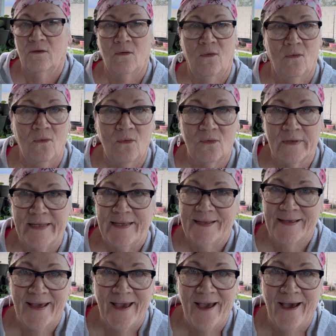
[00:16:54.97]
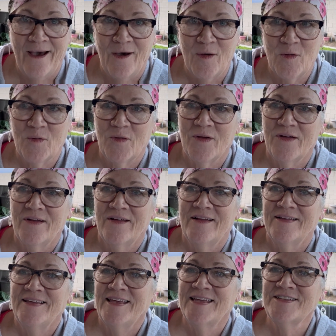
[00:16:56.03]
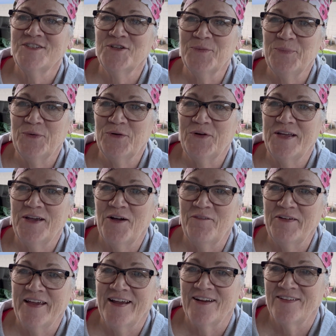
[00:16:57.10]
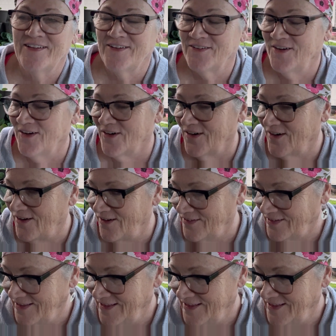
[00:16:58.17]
Holy cow. Get your booty over here, little girl.